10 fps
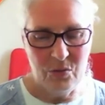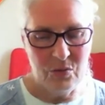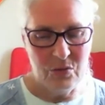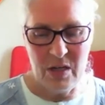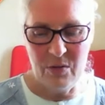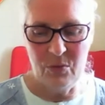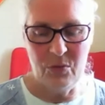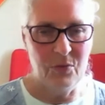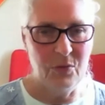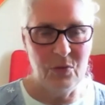share all
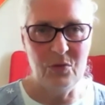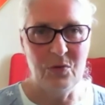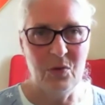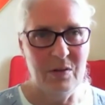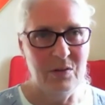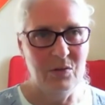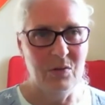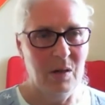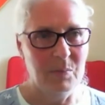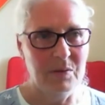the food you've got in your
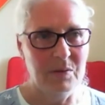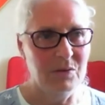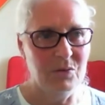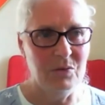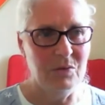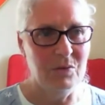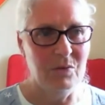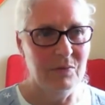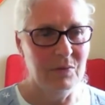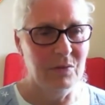cupboard and
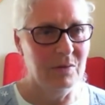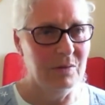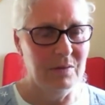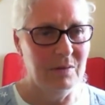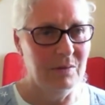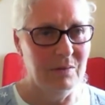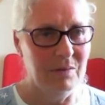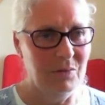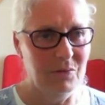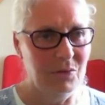
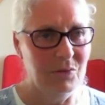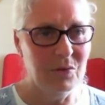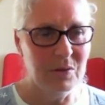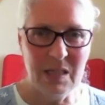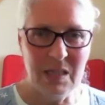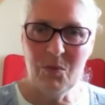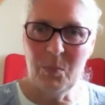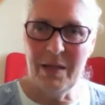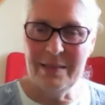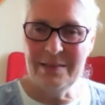you've got to keep
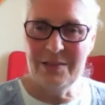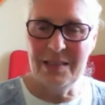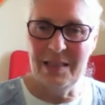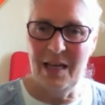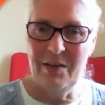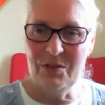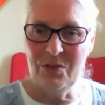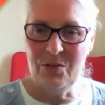replenishing it, haven't you?